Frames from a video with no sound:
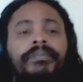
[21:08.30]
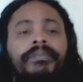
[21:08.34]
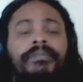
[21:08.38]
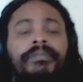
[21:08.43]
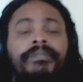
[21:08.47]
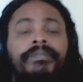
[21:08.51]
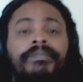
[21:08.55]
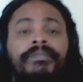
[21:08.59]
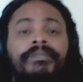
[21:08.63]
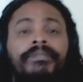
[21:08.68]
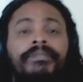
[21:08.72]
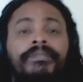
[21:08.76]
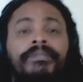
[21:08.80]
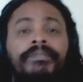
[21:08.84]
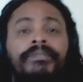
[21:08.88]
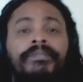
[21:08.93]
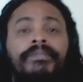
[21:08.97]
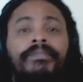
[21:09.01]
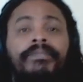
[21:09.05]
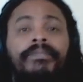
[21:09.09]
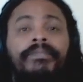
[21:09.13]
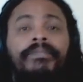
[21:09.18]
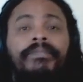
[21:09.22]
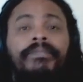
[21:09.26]

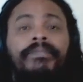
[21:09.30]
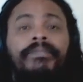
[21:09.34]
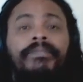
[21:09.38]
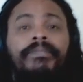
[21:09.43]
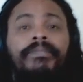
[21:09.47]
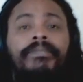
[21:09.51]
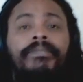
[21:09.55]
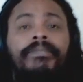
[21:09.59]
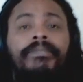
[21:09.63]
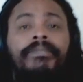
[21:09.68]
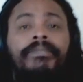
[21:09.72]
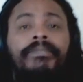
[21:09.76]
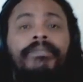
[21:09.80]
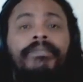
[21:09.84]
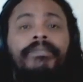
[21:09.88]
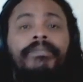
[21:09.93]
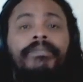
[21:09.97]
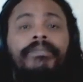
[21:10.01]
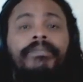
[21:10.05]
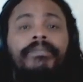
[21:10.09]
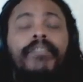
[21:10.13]
Nothing is said.